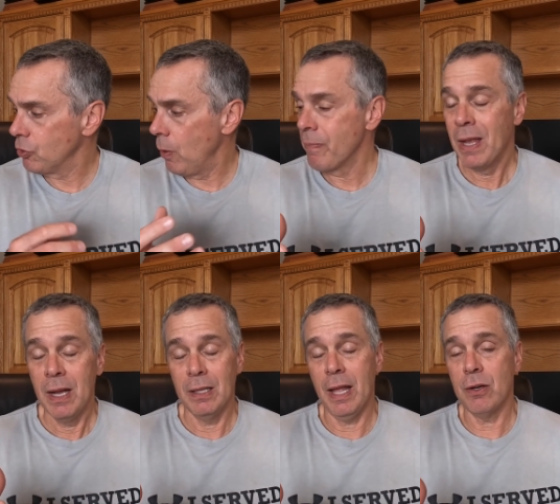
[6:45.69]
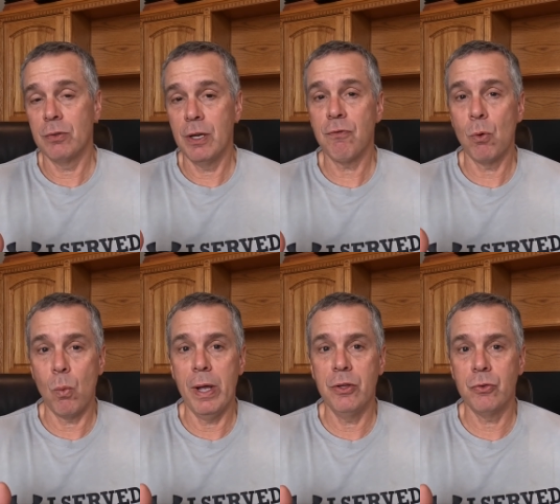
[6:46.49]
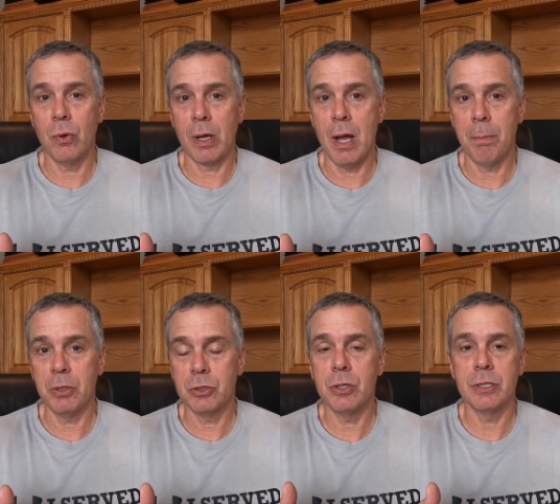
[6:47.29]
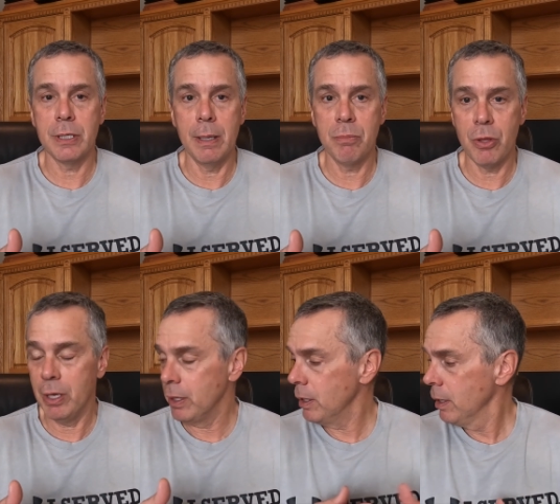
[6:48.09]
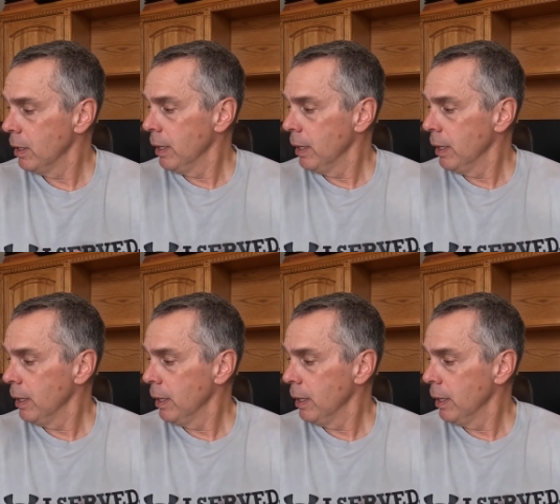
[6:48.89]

So a lot of different ways to accomplish the same thing.